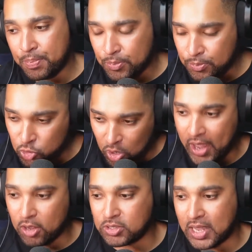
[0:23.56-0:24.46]
Yes. Try
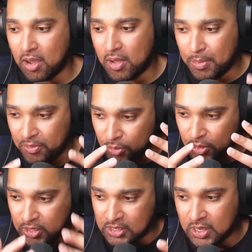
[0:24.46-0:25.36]
those out before
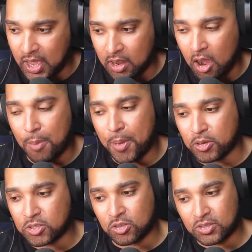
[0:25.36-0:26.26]
you decide our
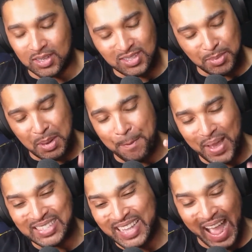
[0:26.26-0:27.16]
bonus content is some of the
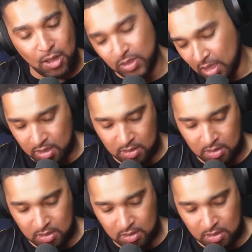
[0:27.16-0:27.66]
best out there.